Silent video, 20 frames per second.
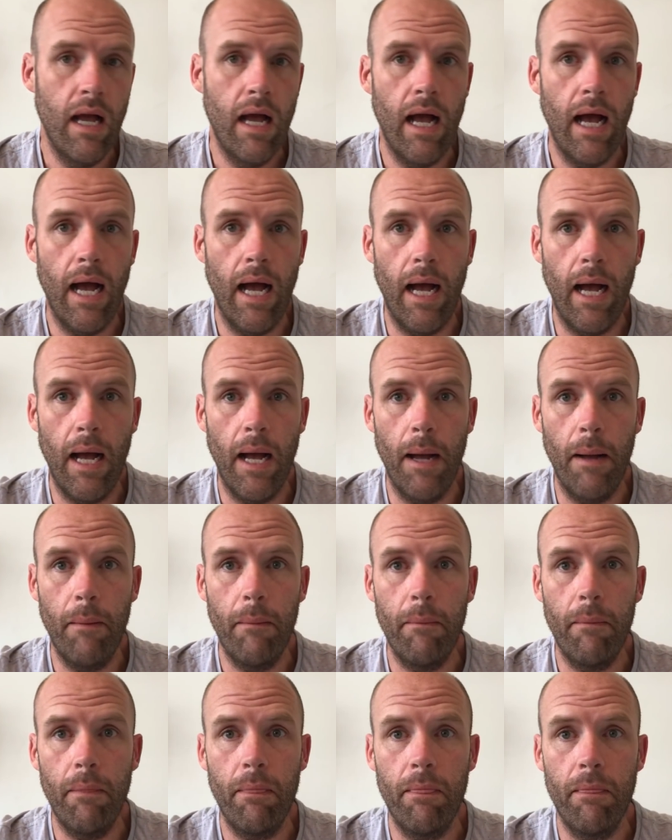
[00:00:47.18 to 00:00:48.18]

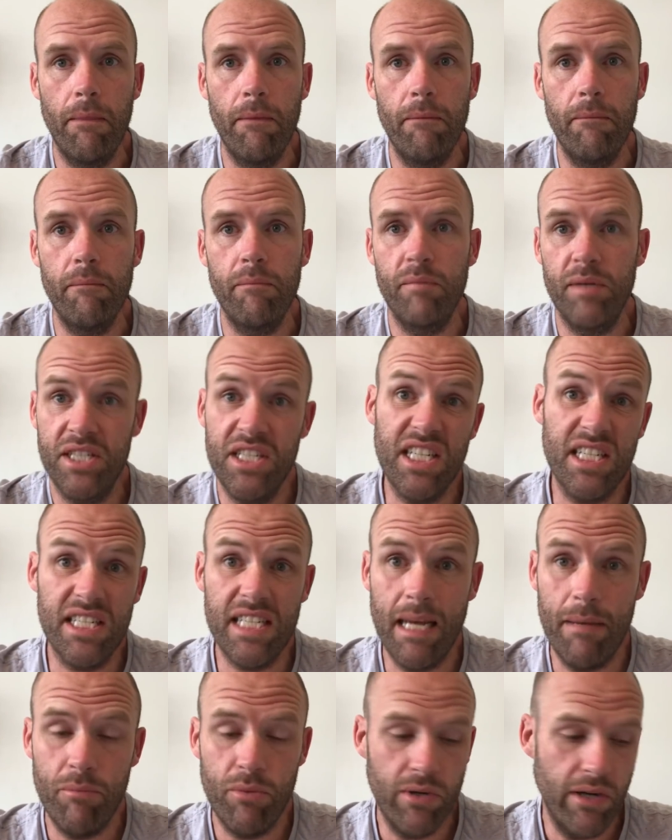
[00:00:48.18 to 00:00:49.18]
but just
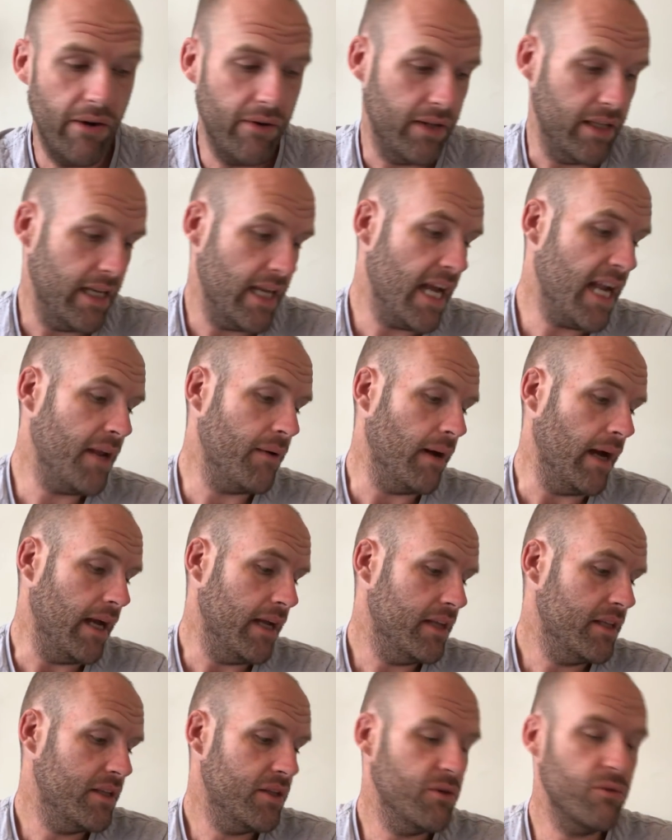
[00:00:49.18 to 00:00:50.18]
temporarily. Anyway,
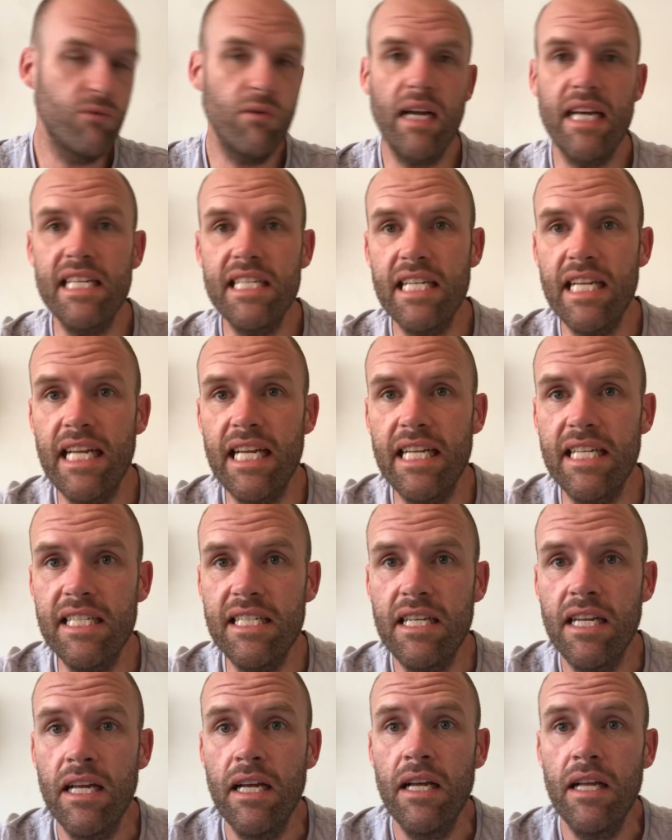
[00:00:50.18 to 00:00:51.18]
the reason
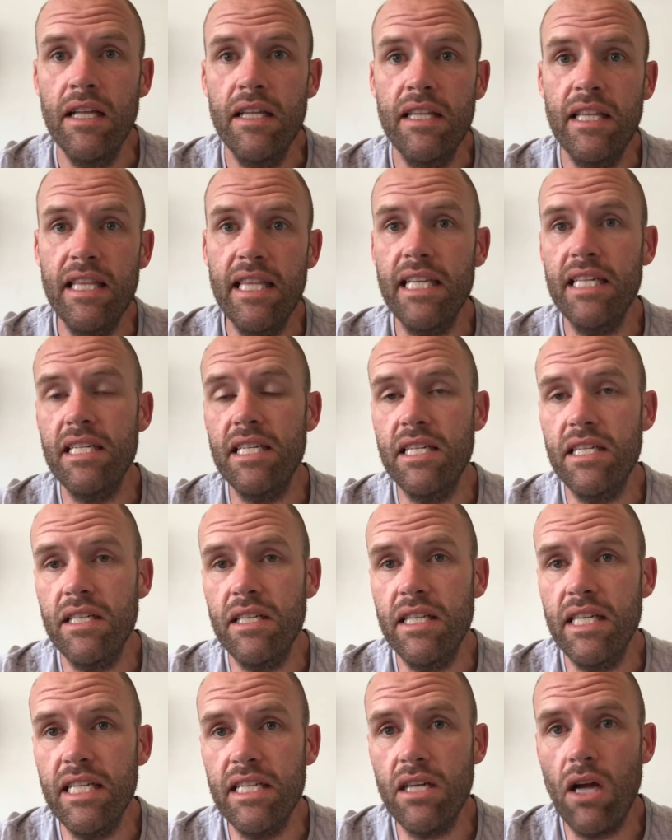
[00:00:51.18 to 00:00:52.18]
is that
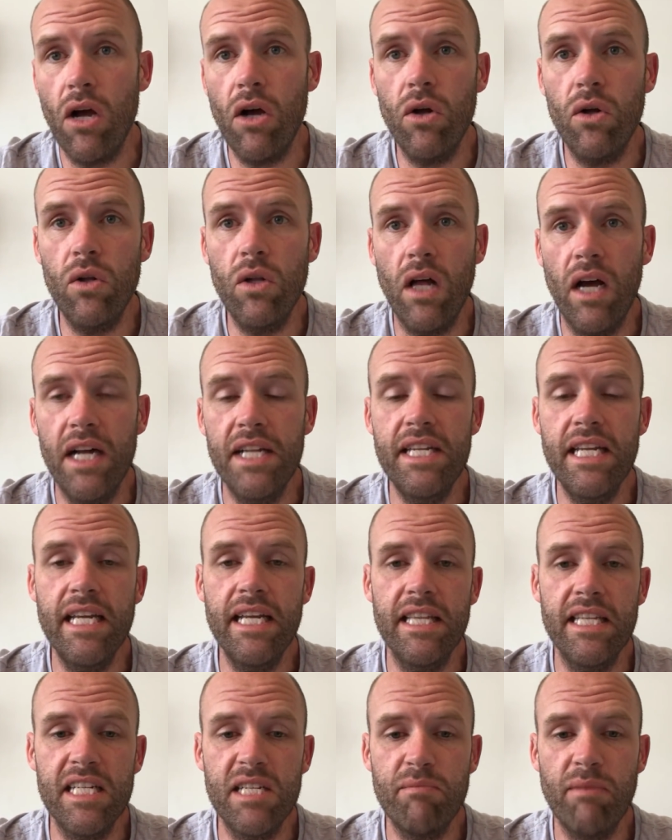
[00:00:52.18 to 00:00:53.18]
this whole
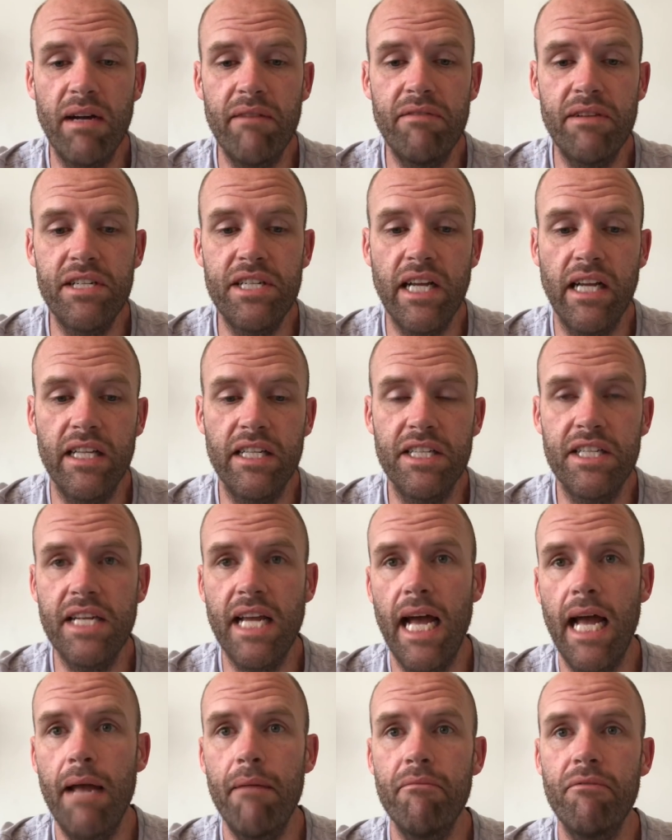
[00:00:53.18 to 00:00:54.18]
idea, this Spud Fit challenge,
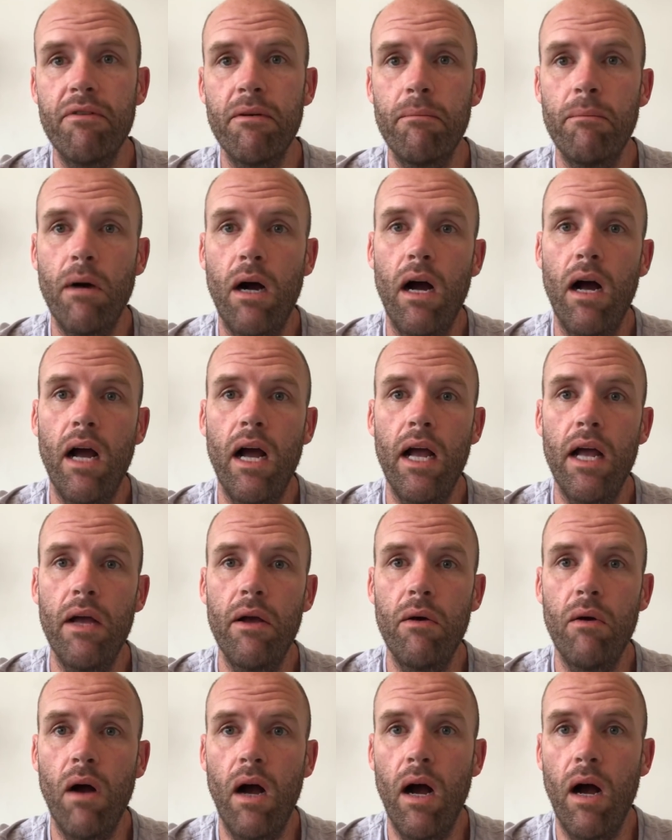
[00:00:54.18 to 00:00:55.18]
came from
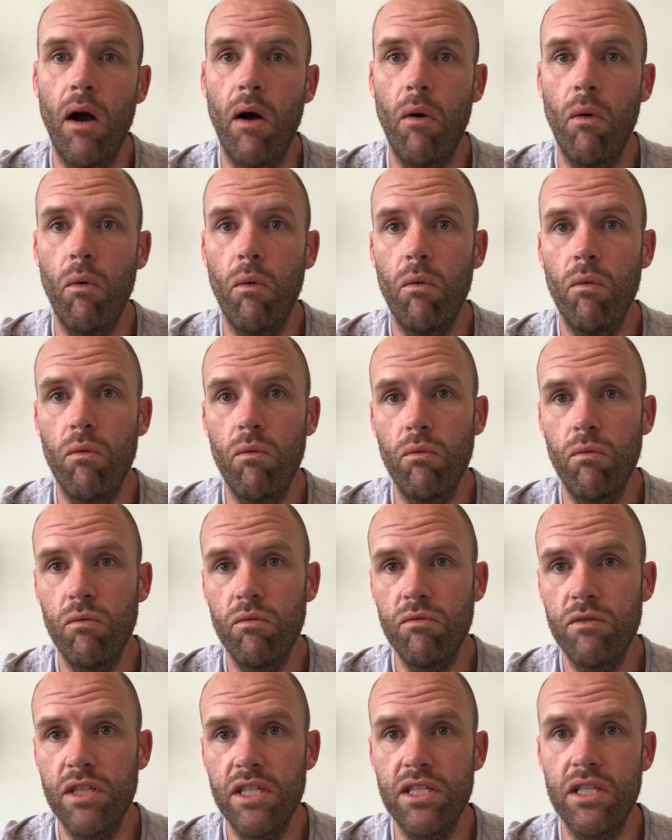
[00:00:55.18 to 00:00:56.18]
my
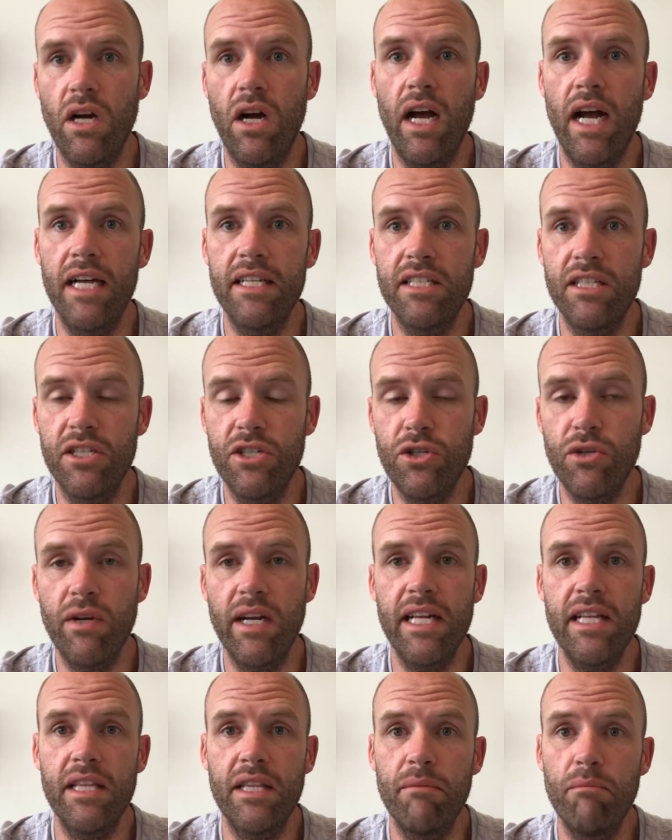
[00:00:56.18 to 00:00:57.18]
desire to
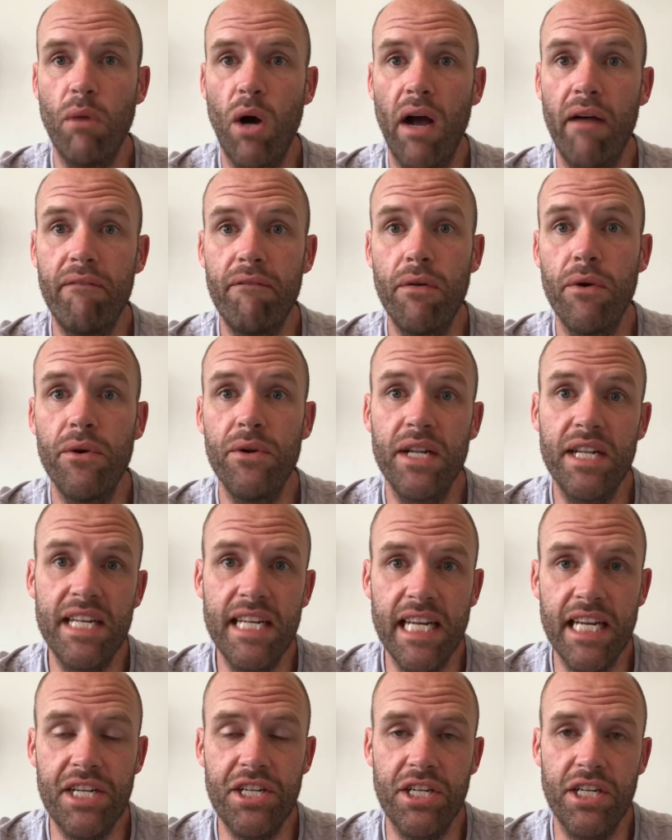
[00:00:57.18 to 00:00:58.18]
treat my food
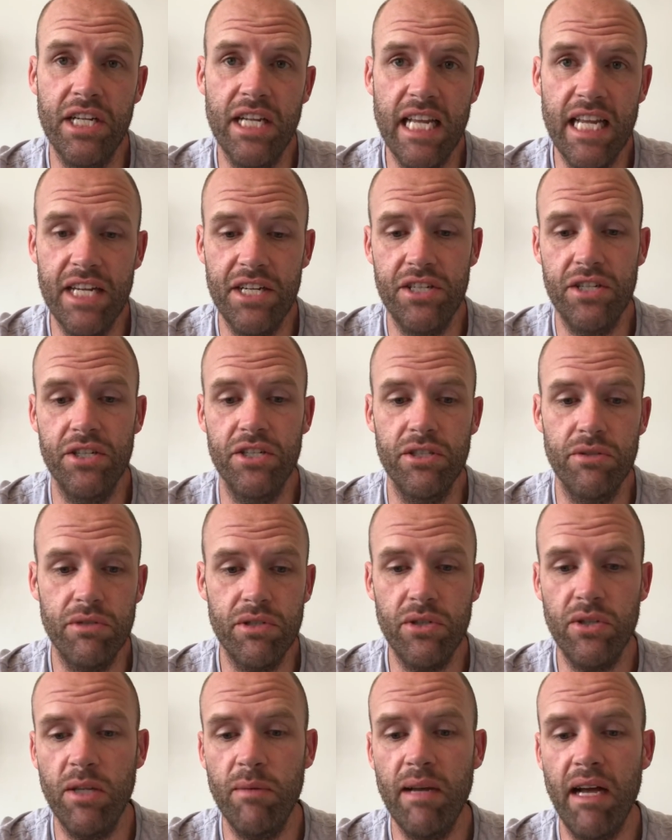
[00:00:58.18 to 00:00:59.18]
addiction issues. It
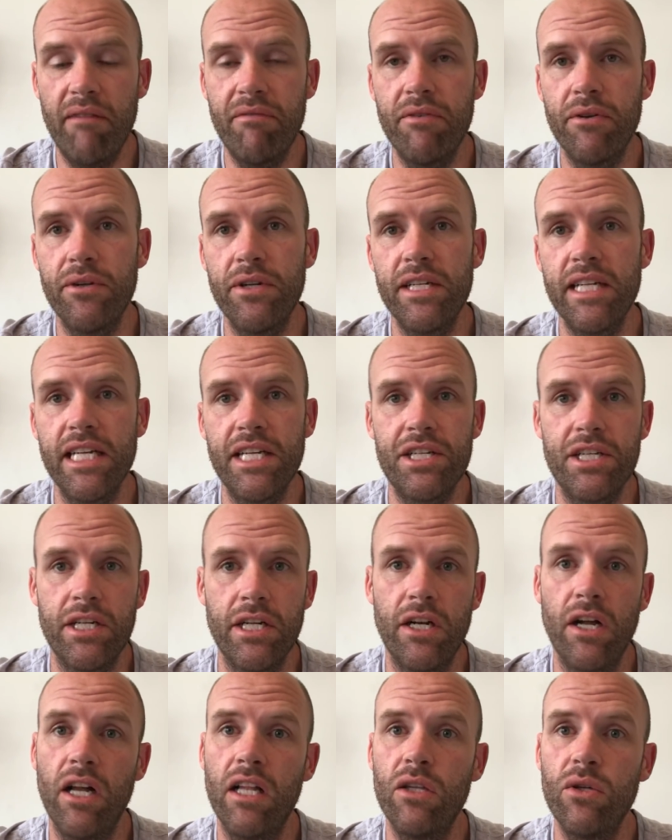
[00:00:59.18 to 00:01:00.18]
was all about food addiction,
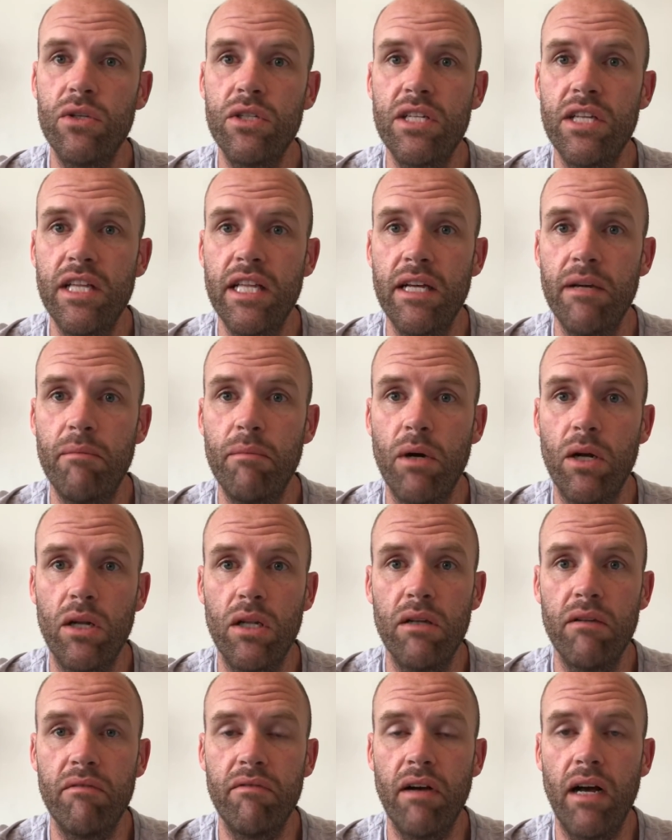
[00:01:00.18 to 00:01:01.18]
and I looked to the
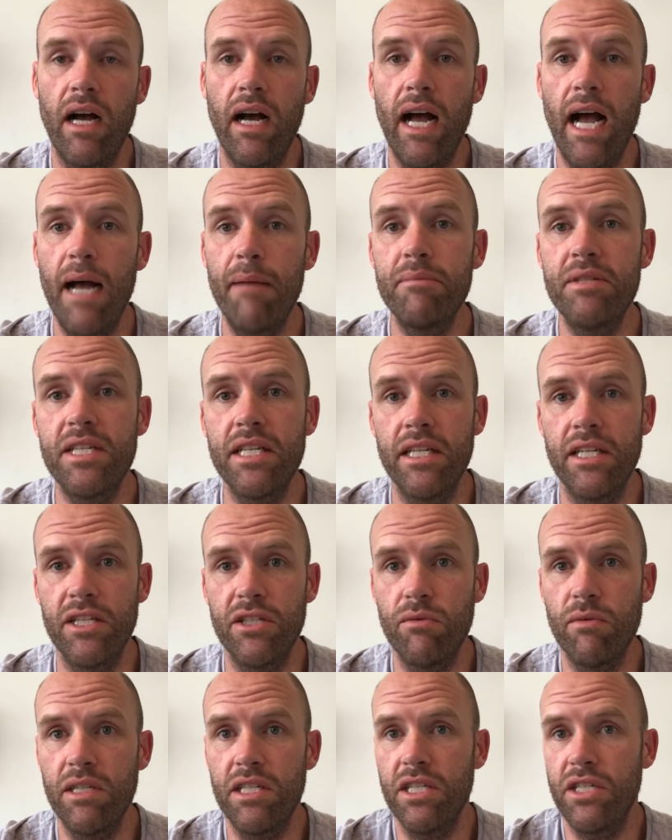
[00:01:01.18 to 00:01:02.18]
model of
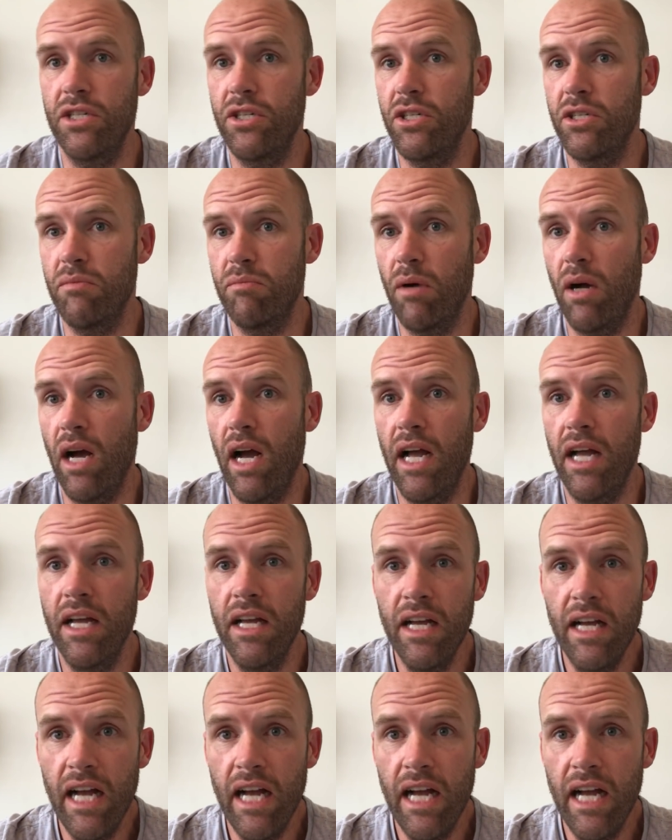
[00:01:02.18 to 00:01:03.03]
abstinence, which is used by